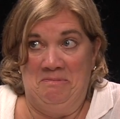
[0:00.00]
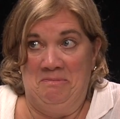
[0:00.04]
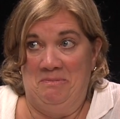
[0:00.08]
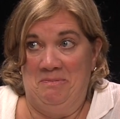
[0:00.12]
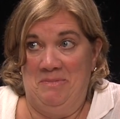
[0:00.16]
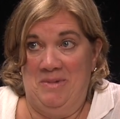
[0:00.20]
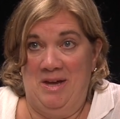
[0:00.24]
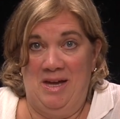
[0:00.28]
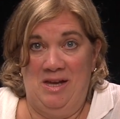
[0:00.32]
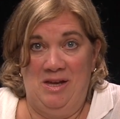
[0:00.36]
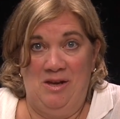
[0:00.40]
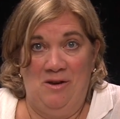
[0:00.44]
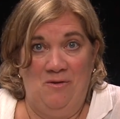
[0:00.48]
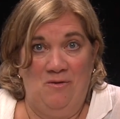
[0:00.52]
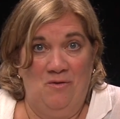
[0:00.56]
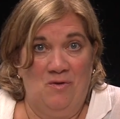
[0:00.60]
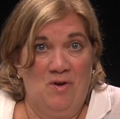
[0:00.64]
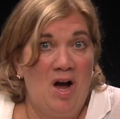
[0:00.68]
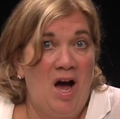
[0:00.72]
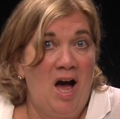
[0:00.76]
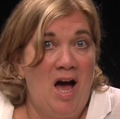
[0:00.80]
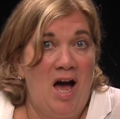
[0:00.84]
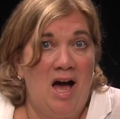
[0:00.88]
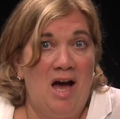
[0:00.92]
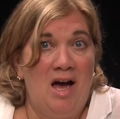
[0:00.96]
and you've
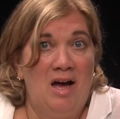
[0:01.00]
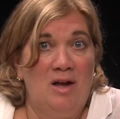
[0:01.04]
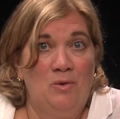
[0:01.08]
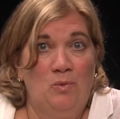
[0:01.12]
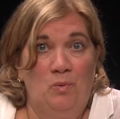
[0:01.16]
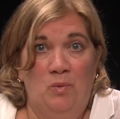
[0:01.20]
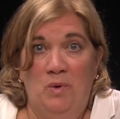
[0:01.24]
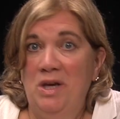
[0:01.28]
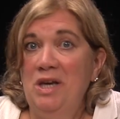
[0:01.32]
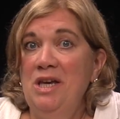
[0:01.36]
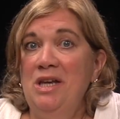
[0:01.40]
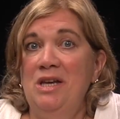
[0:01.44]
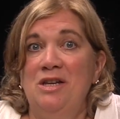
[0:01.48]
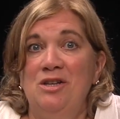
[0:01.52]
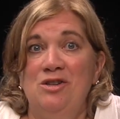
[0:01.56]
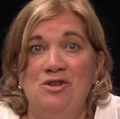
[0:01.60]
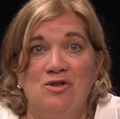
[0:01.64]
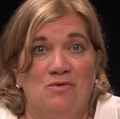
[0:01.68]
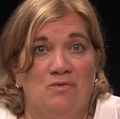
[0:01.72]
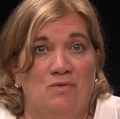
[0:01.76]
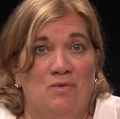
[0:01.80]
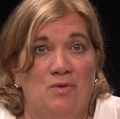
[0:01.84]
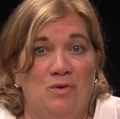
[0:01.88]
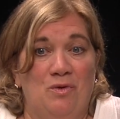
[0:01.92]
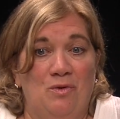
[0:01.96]
got weed in
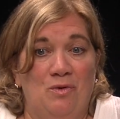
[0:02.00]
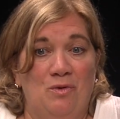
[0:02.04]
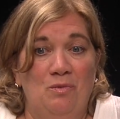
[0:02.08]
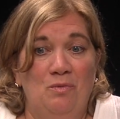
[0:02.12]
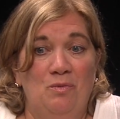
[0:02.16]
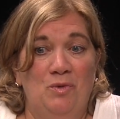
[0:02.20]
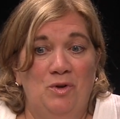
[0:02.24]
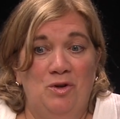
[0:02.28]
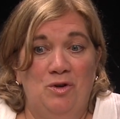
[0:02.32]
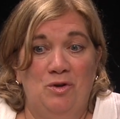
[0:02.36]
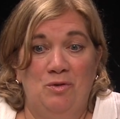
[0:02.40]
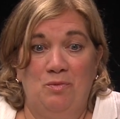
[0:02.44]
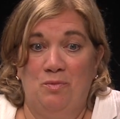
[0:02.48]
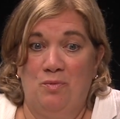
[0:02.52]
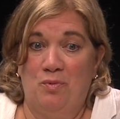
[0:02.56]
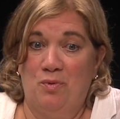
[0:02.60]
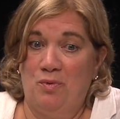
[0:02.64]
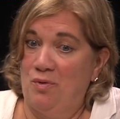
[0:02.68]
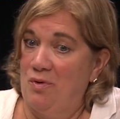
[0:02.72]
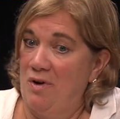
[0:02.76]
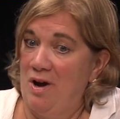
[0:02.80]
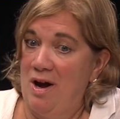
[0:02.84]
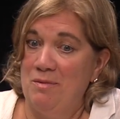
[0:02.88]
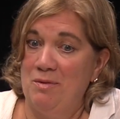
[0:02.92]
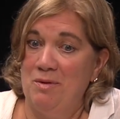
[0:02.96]
your room, which you
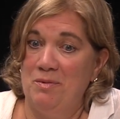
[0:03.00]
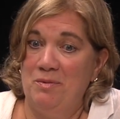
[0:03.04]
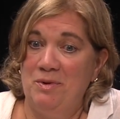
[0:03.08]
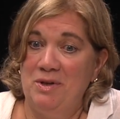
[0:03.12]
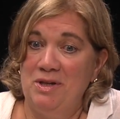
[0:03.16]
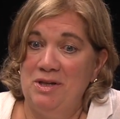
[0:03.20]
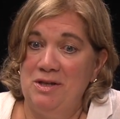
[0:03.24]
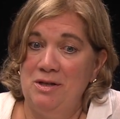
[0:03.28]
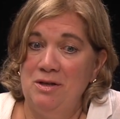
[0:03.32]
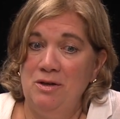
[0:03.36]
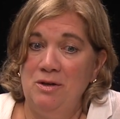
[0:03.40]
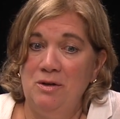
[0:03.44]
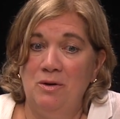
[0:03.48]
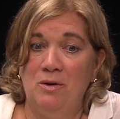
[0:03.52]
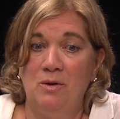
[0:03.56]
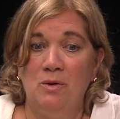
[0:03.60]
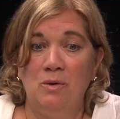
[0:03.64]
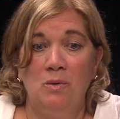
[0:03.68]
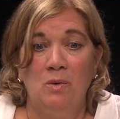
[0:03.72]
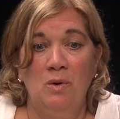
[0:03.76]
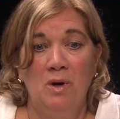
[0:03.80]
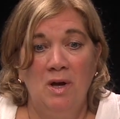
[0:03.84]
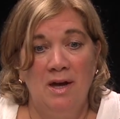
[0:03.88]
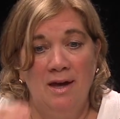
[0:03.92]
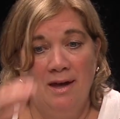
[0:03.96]
probably
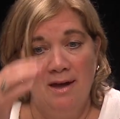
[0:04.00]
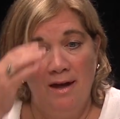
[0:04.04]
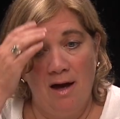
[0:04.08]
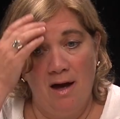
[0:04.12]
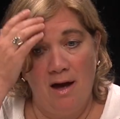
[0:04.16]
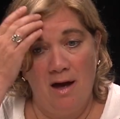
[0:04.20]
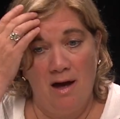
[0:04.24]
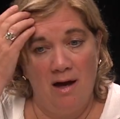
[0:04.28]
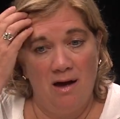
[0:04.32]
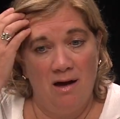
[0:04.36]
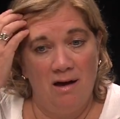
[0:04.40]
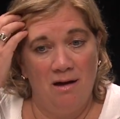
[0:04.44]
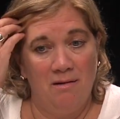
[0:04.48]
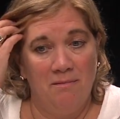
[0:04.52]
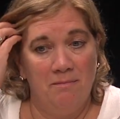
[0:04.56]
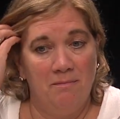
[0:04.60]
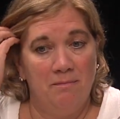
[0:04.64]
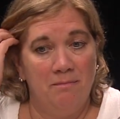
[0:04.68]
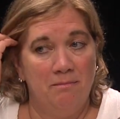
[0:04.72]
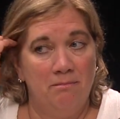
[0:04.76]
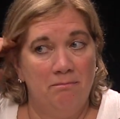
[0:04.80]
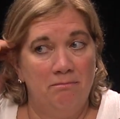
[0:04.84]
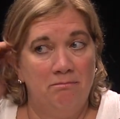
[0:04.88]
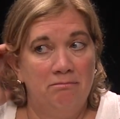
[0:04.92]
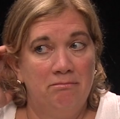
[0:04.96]
do,
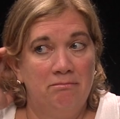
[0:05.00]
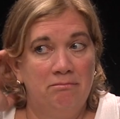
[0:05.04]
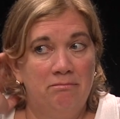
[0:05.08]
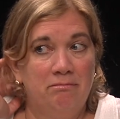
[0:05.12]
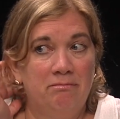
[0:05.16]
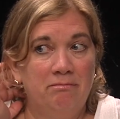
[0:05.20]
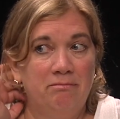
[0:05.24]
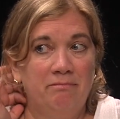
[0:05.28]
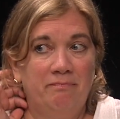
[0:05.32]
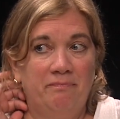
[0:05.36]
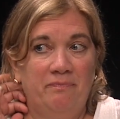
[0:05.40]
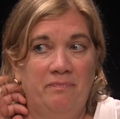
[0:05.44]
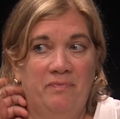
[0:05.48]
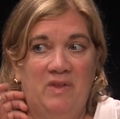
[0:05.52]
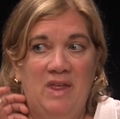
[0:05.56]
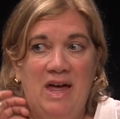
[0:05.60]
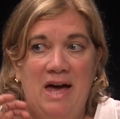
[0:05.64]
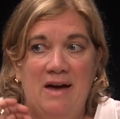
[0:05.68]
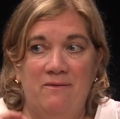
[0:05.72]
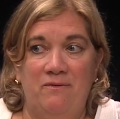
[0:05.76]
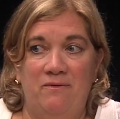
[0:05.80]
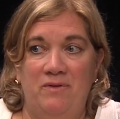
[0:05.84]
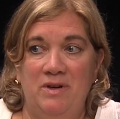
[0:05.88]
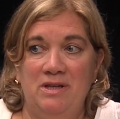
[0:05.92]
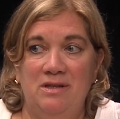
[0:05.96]

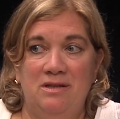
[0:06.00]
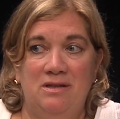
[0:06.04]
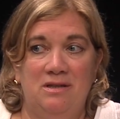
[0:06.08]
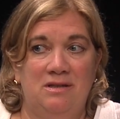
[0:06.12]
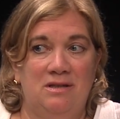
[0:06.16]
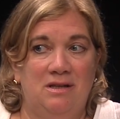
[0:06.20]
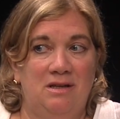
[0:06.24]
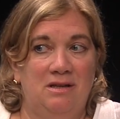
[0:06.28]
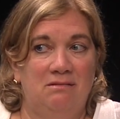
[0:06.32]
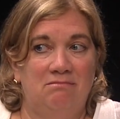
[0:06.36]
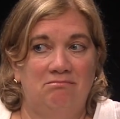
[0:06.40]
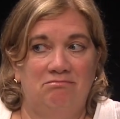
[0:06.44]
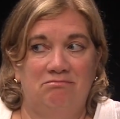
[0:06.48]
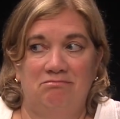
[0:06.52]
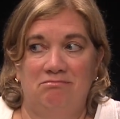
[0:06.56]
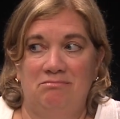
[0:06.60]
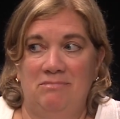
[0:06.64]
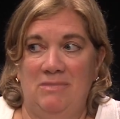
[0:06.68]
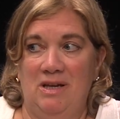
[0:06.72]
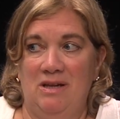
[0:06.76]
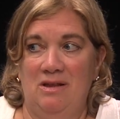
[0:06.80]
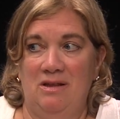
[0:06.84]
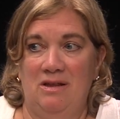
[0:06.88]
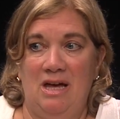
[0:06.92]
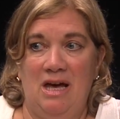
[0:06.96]
that fixes it
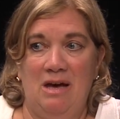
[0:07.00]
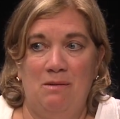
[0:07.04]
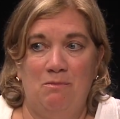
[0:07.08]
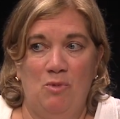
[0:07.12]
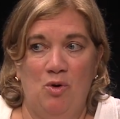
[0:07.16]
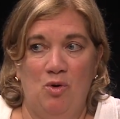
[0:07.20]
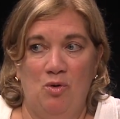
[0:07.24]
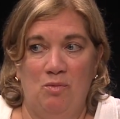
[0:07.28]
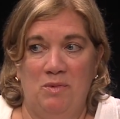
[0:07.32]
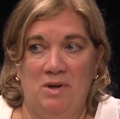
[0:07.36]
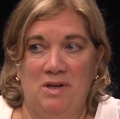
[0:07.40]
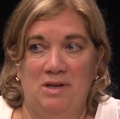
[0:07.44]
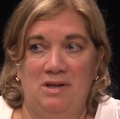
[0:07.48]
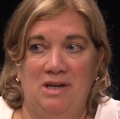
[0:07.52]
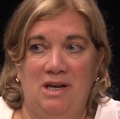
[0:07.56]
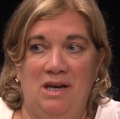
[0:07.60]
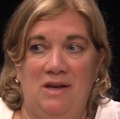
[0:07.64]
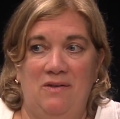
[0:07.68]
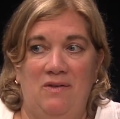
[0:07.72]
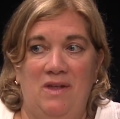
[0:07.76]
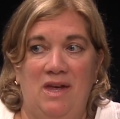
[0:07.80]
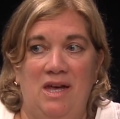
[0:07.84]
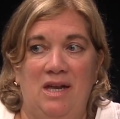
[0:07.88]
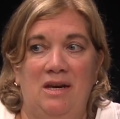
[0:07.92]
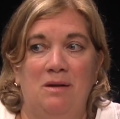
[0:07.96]
in that moment.
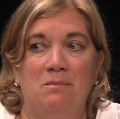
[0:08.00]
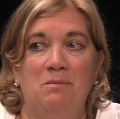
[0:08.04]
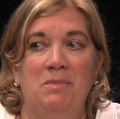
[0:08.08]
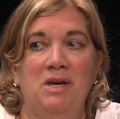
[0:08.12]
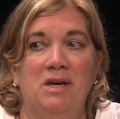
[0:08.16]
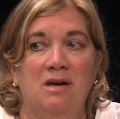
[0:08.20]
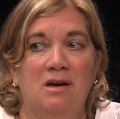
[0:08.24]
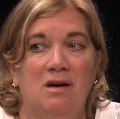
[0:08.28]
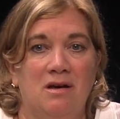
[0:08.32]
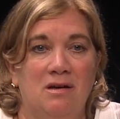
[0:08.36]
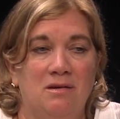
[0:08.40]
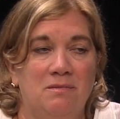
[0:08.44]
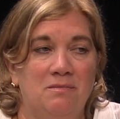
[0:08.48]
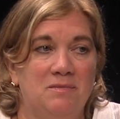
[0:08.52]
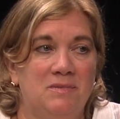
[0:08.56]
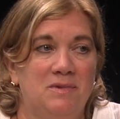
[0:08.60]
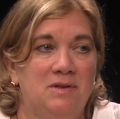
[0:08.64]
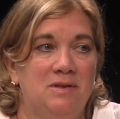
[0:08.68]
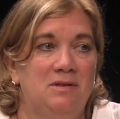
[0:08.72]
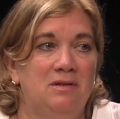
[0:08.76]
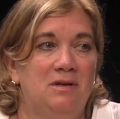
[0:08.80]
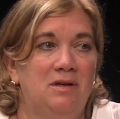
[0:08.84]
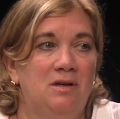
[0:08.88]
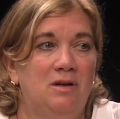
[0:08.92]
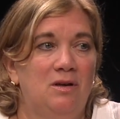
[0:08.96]
And then it
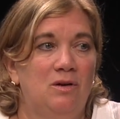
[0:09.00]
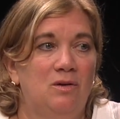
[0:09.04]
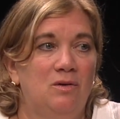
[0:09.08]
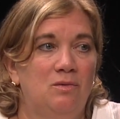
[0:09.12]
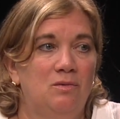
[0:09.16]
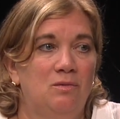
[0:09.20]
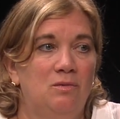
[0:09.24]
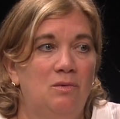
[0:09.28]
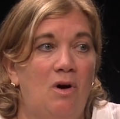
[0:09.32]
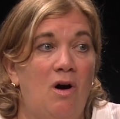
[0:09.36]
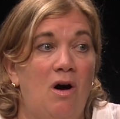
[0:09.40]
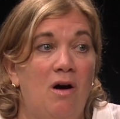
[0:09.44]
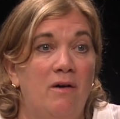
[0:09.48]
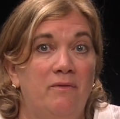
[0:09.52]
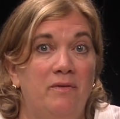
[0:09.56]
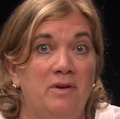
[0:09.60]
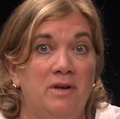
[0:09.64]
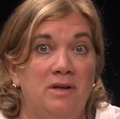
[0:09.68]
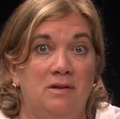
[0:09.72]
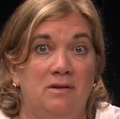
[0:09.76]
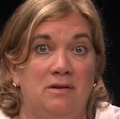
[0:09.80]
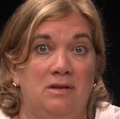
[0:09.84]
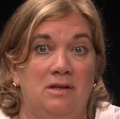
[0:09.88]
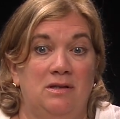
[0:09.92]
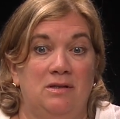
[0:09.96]
becomes,
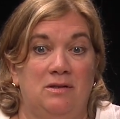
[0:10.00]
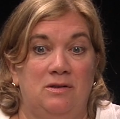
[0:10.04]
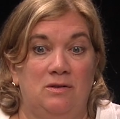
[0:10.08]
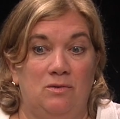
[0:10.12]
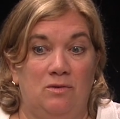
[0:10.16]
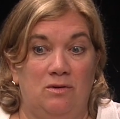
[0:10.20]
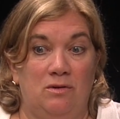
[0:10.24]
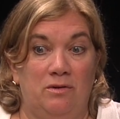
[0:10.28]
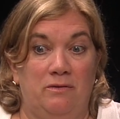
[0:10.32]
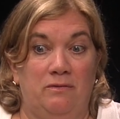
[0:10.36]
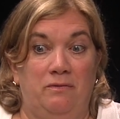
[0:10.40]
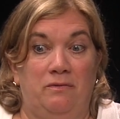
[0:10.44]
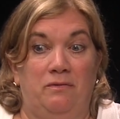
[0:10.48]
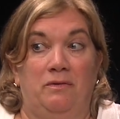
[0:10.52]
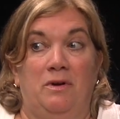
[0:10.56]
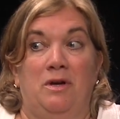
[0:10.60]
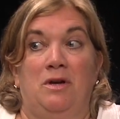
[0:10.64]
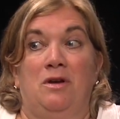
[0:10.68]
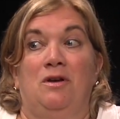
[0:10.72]
often this sort of